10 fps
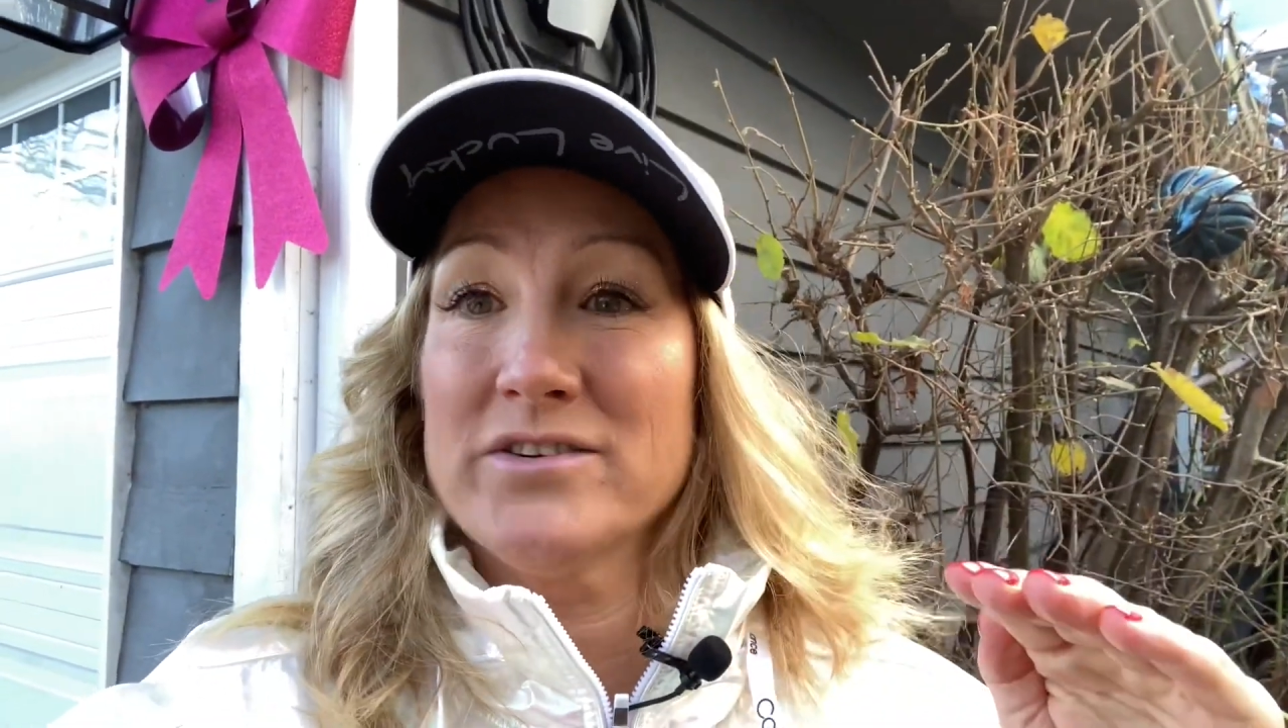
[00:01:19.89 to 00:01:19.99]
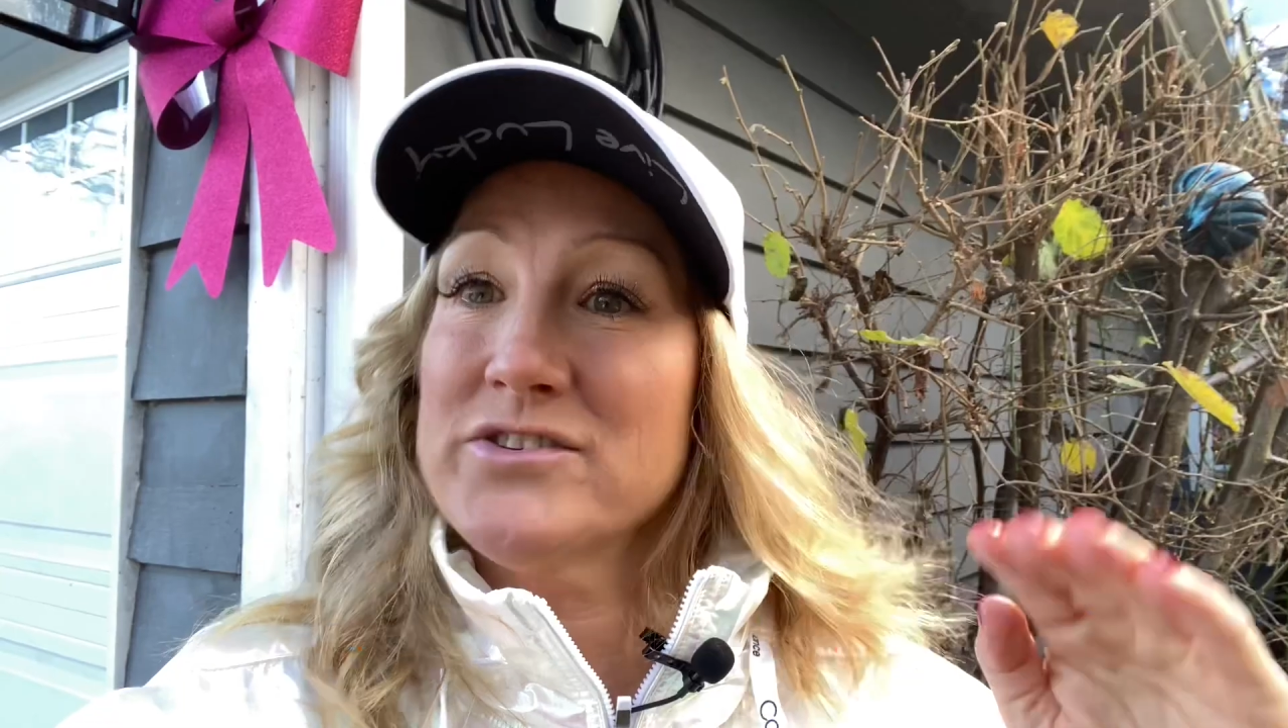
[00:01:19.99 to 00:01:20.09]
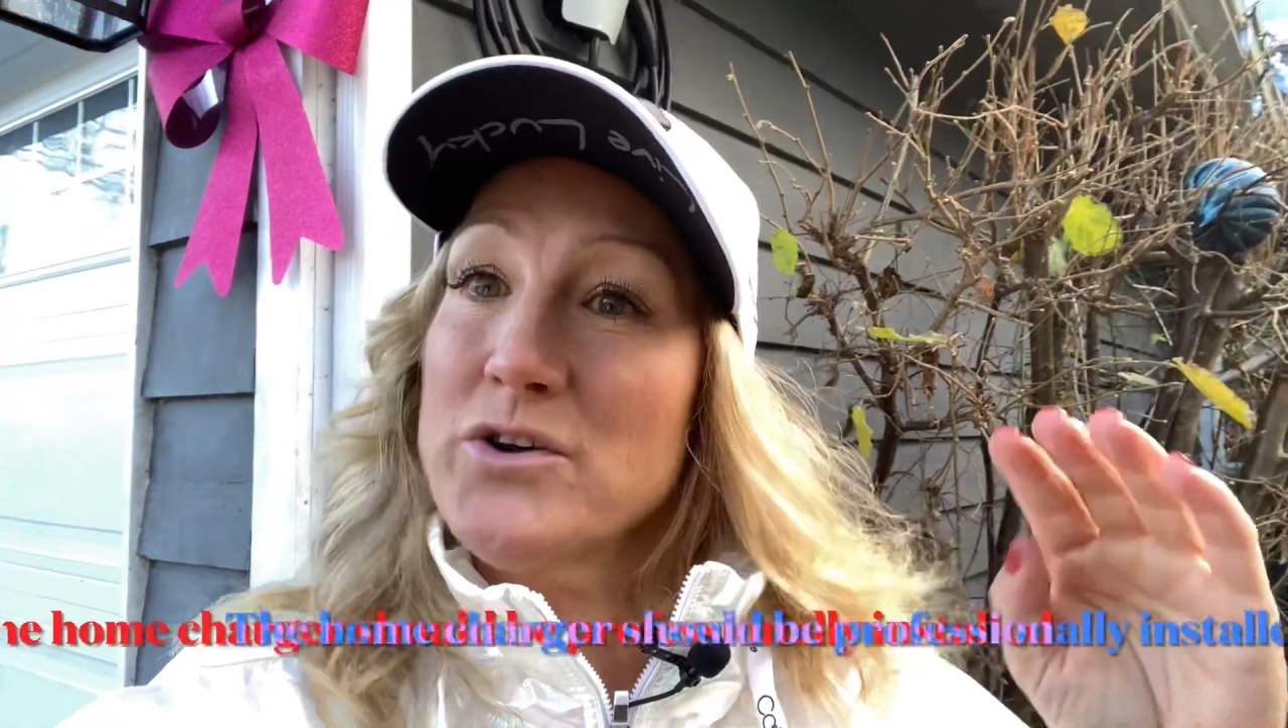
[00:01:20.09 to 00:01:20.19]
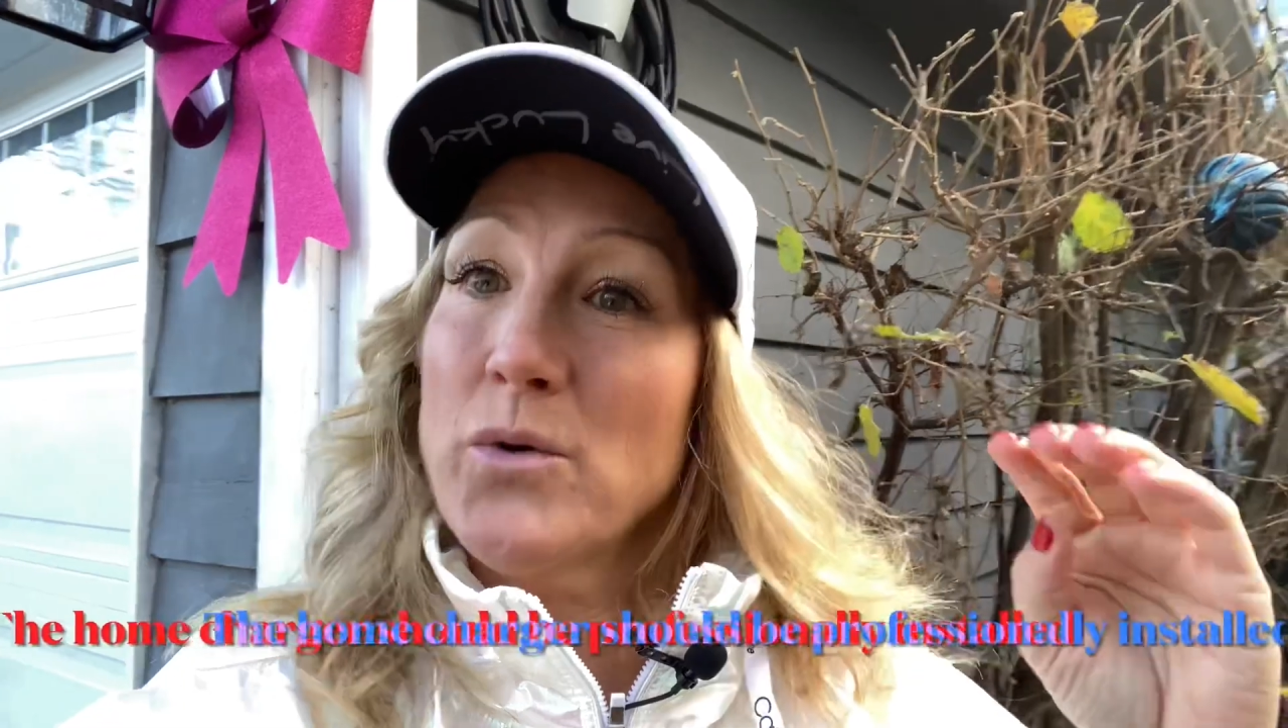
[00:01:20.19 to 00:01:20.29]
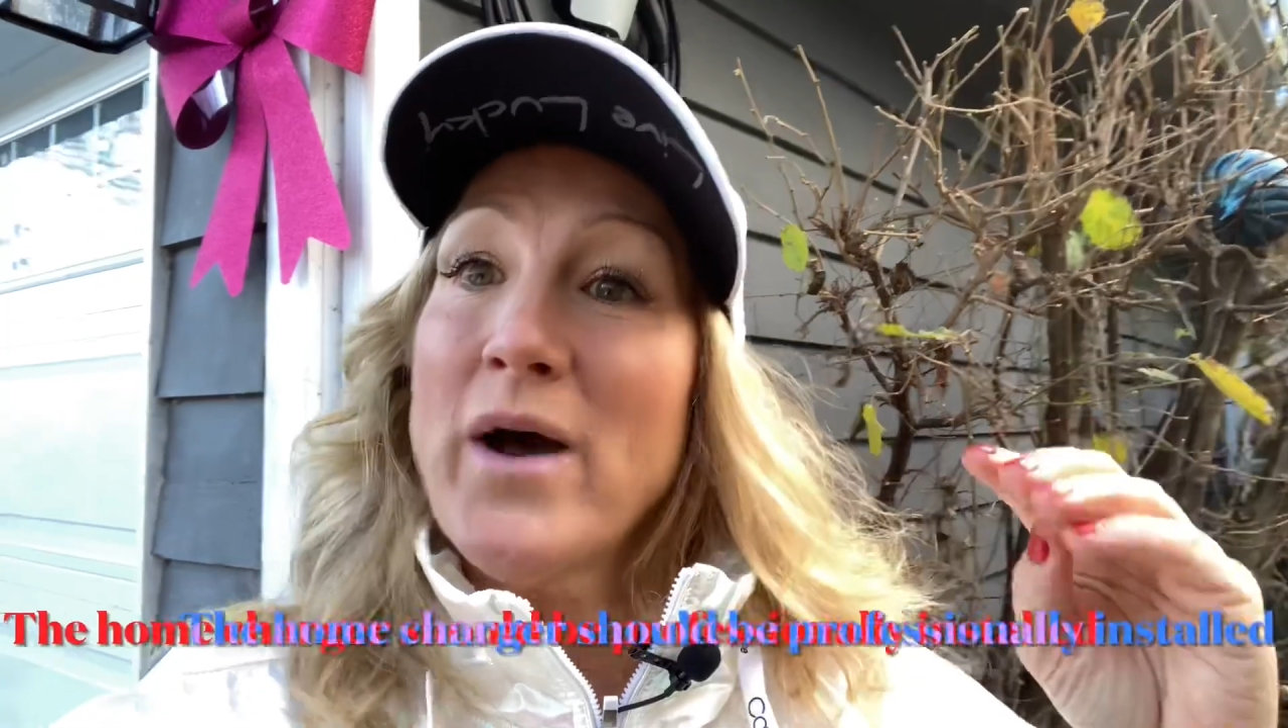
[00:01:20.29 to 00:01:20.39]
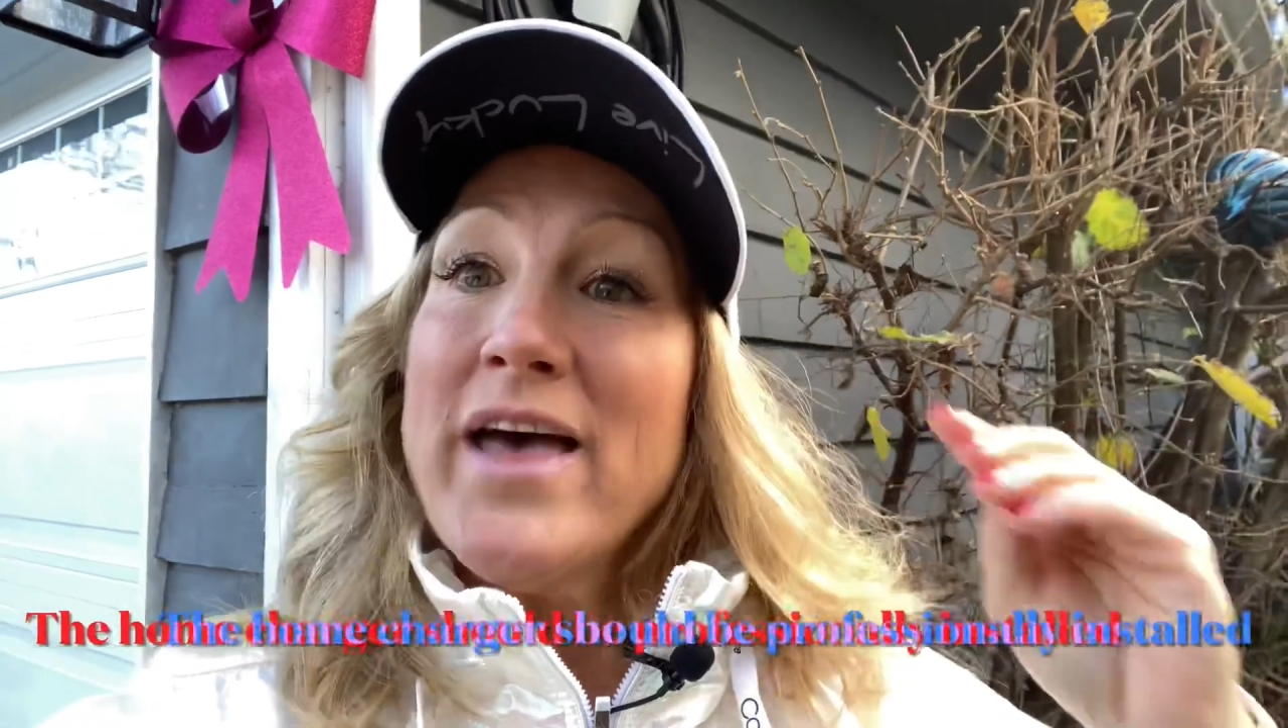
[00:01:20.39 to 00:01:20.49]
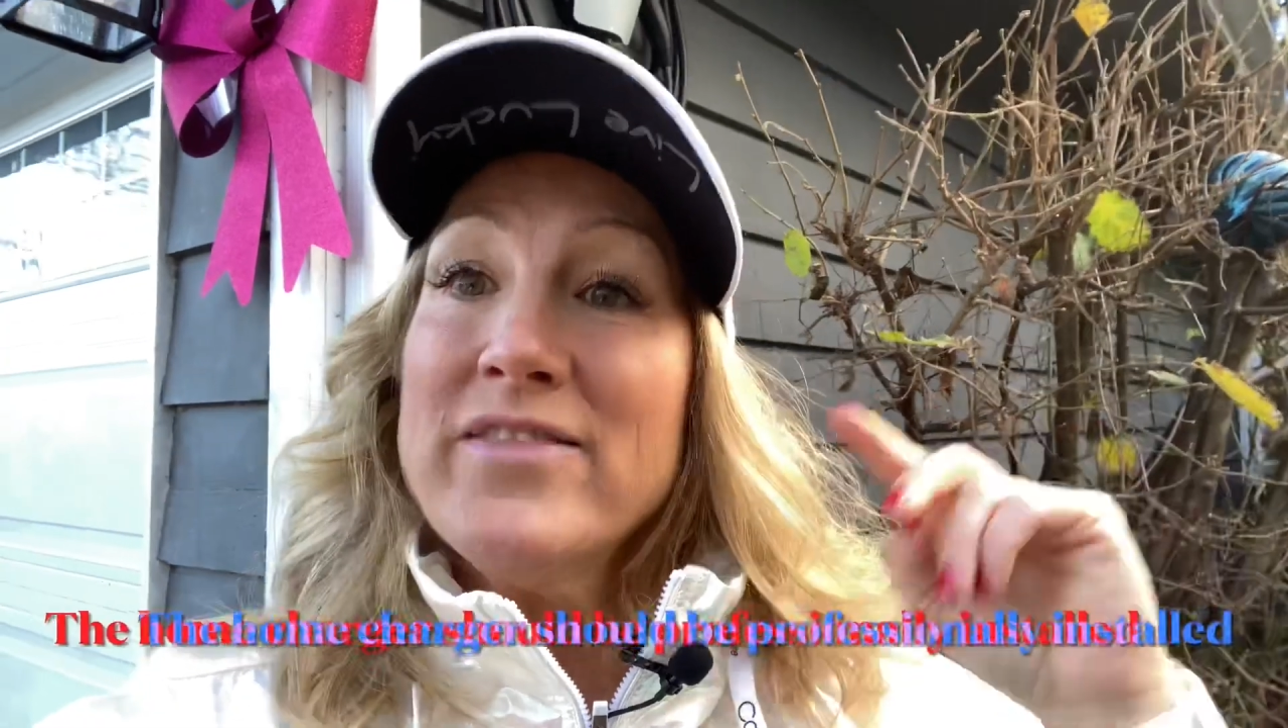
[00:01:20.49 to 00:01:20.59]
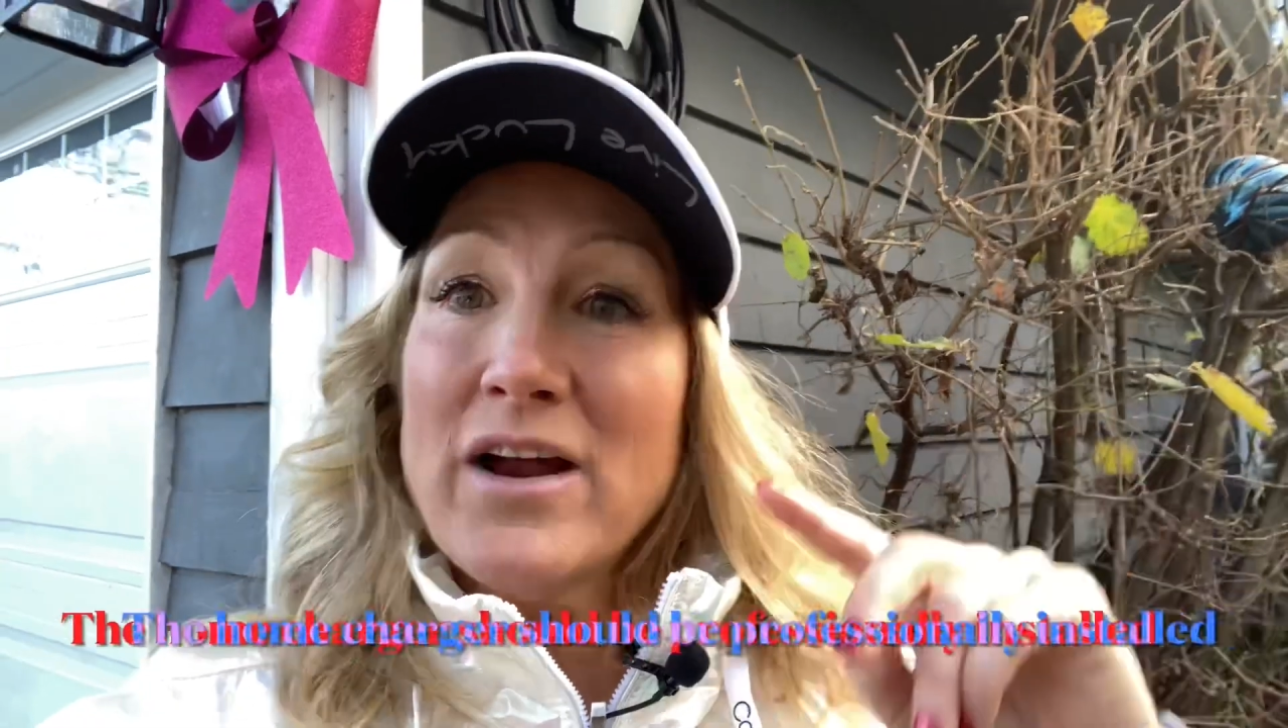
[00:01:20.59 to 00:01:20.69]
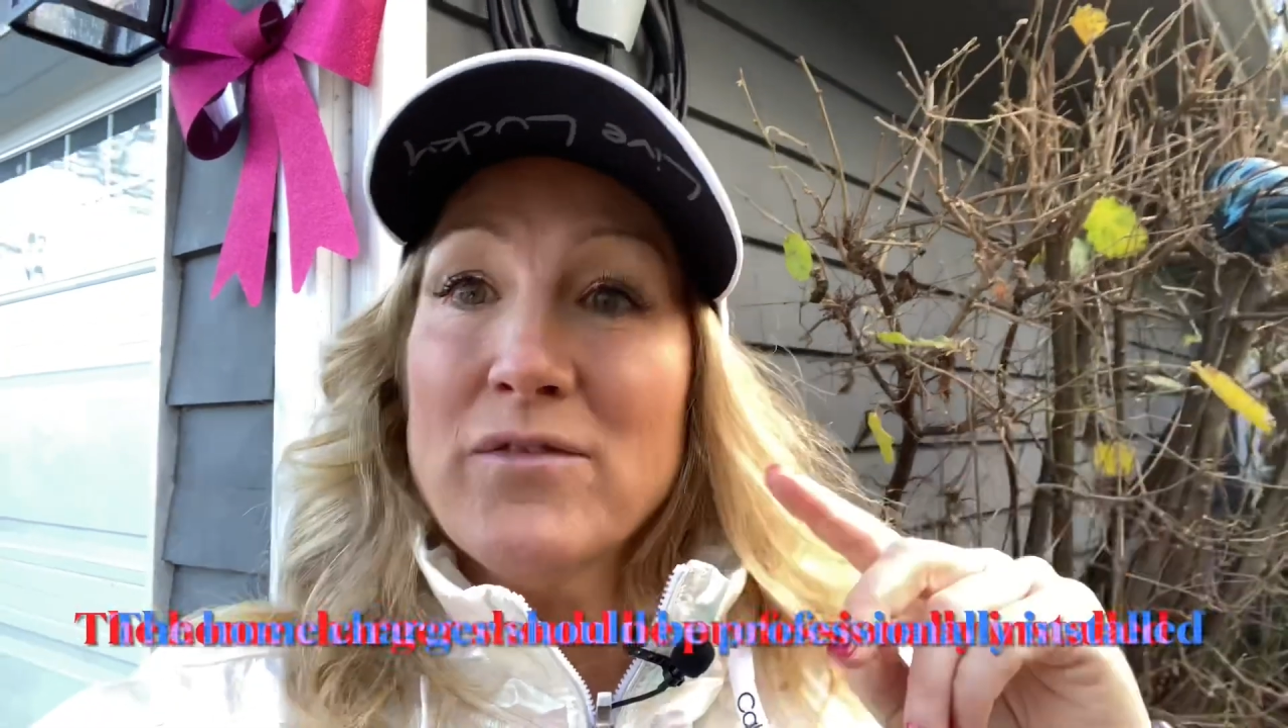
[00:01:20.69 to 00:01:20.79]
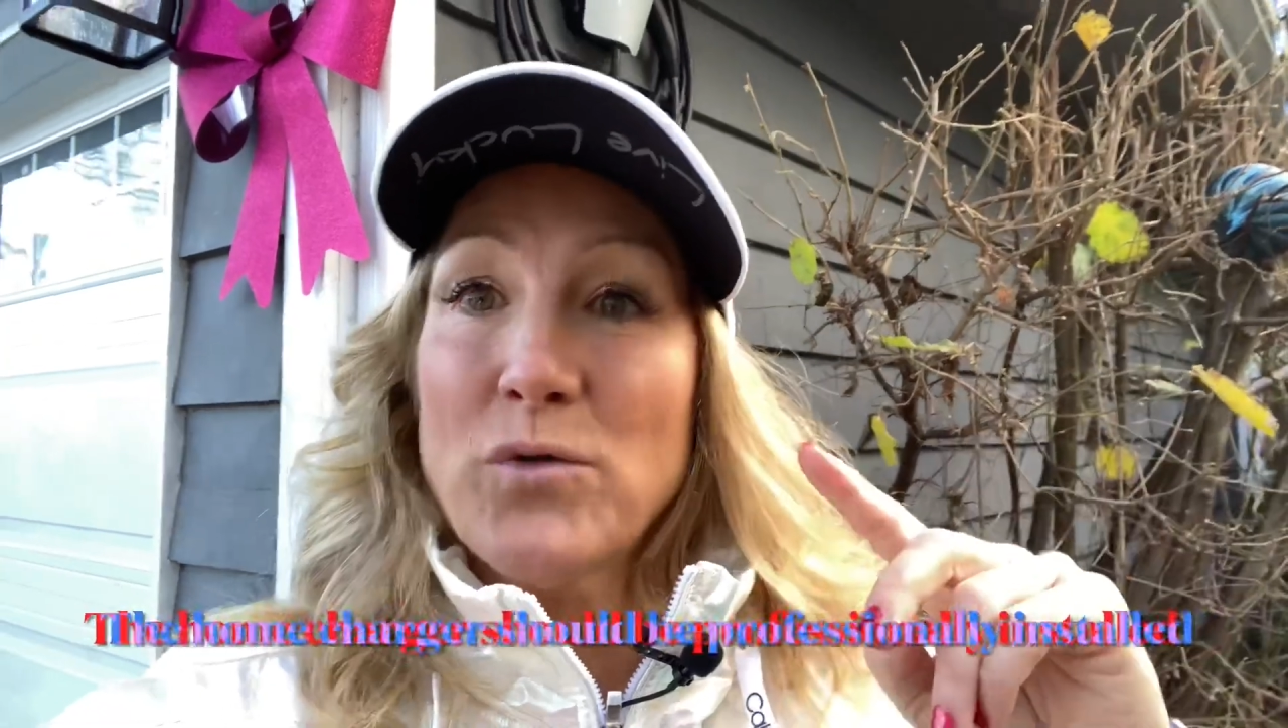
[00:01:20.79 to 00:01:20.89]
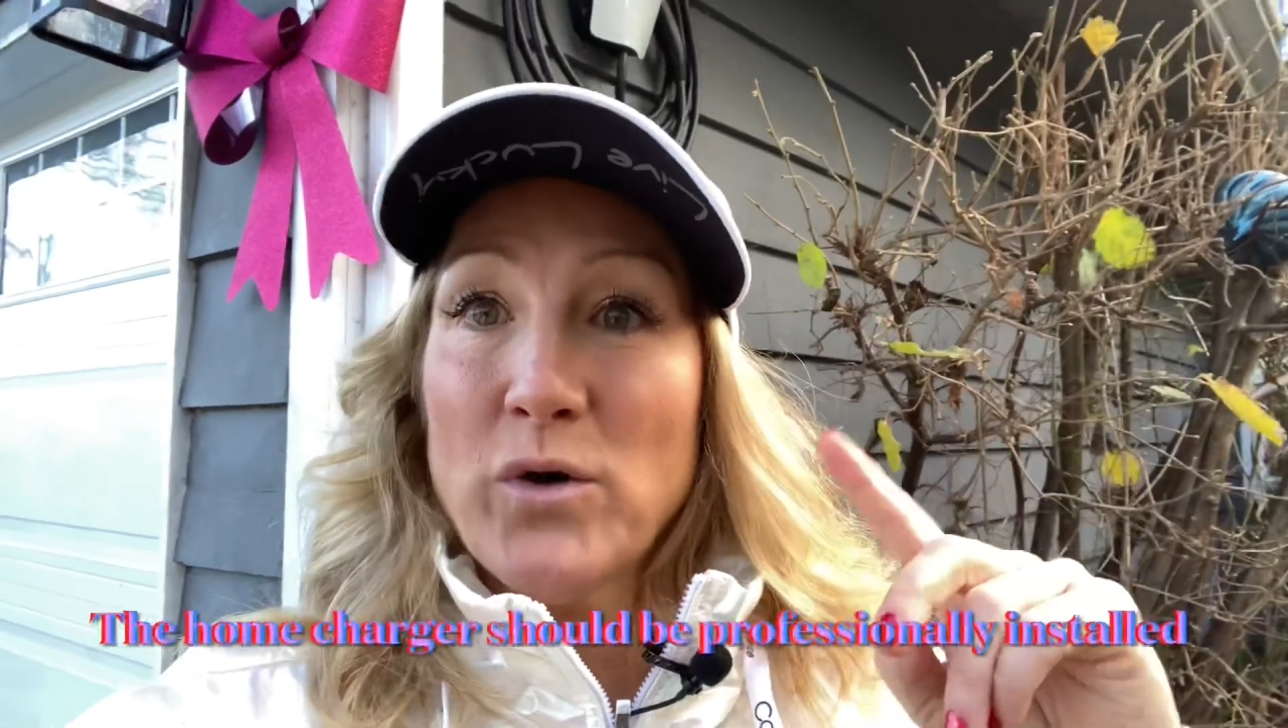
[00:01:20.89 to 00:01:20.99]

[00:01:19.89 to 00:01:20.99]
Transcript: So therefore,